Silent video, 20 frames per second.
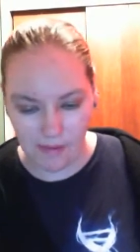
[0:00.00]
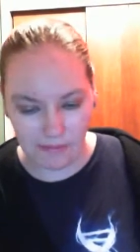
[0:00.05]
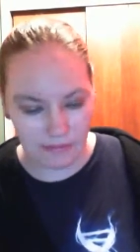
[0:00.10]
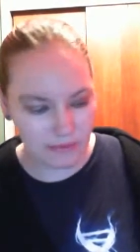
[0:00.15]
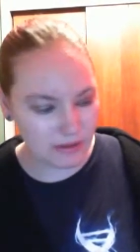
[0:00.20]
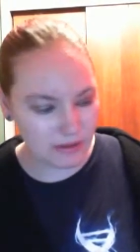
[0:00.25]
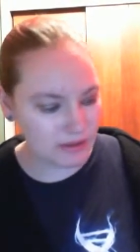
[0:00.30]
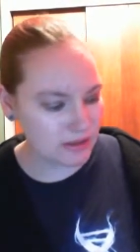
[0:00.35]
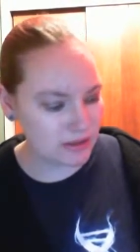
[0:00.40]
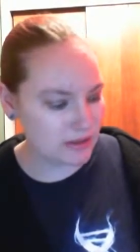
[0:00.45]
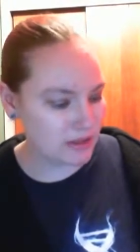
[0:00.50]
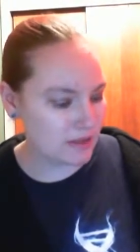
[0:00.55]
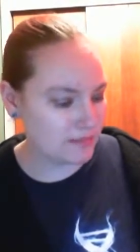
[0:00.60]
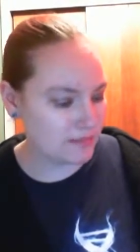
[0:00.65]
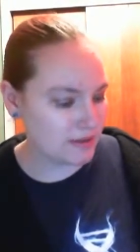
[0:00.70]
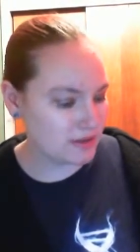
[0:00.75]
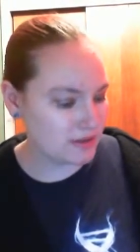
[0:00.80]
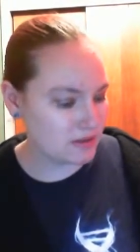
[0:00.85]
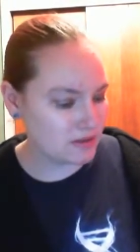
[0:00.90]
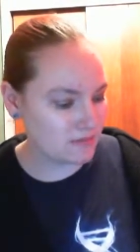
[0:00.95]
Next
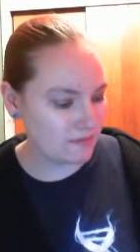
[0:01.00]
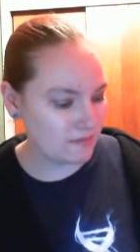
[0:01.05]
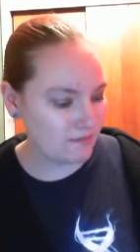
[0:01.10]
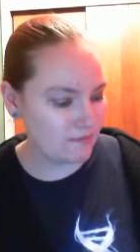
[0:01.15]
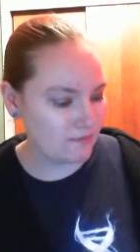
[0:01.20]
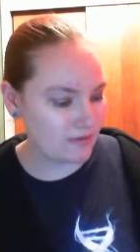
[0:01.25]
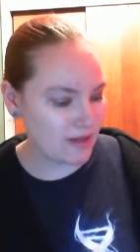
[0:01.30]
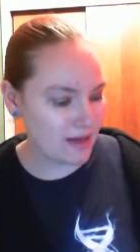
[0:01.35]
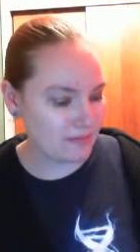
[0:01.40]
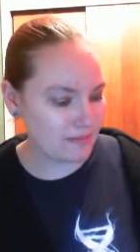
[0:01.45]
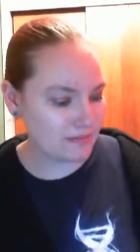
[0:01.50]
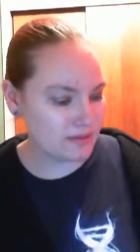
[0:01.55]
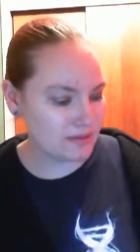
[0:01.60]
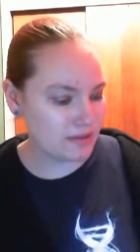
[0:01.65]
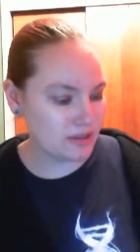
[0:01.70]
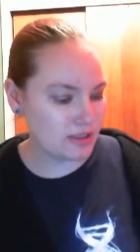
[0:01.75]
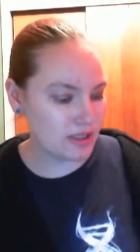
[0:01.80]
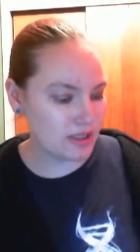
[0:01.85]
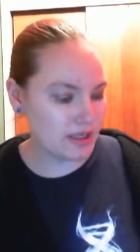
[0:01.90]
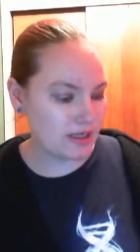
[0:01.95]
up is some
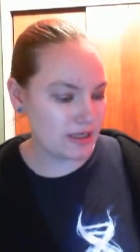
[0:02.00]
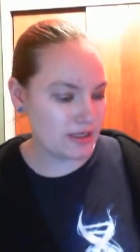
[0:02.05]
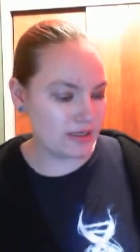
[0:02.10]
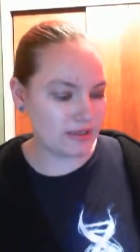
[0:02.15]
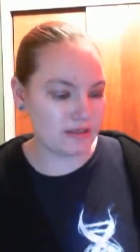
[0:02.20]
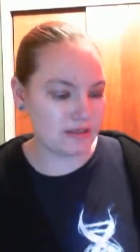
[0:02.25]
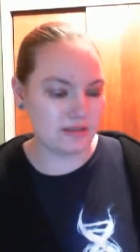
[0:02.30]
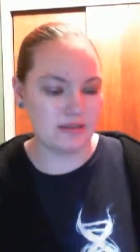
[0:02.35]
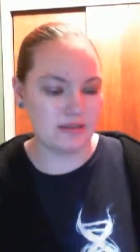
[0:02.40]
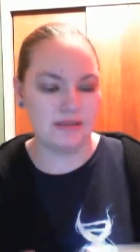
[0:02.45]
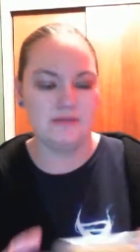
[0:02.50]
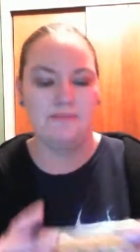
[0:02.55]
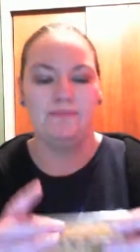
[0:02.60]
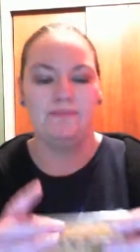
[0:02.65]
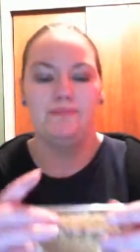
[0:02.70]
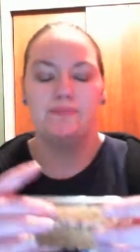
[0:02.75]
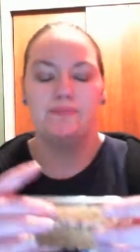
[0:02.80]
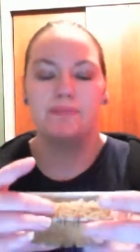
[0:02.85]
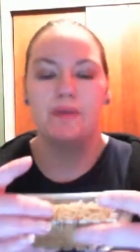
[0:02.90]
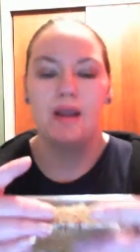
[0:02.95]
flapjacks.
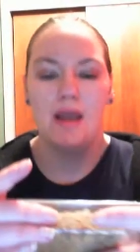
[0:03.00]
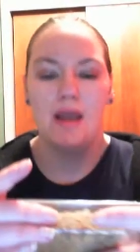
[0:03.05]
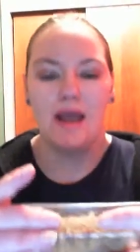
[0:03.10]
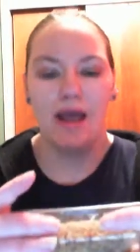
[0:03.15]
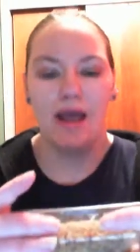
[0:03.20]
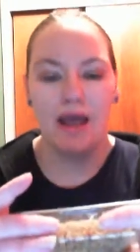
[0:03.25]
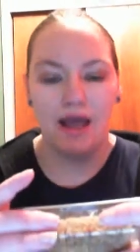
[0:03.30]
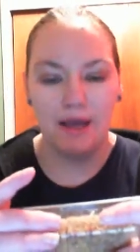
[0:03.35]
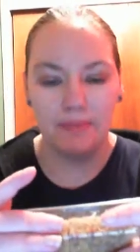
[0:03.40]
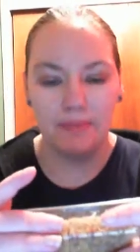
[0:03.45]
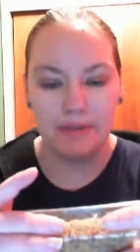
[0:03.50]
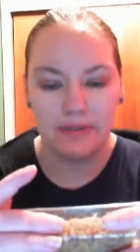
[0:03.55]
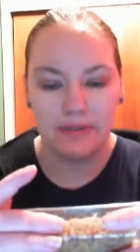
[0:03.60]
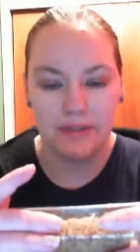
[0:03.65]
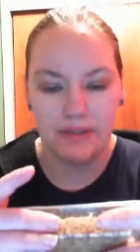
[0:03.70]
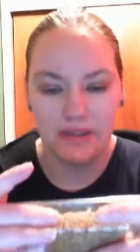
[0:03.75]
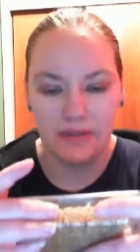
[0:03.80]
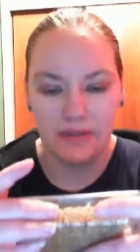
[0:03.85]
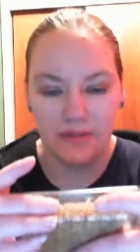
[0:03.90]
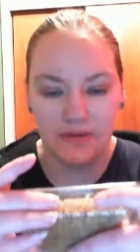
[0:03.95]
Apple and
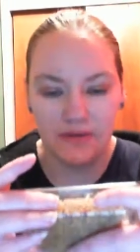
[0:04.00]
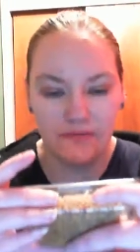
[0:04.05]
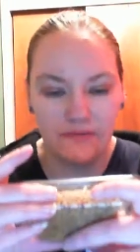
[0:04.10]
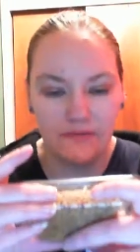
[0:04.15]
cinnamon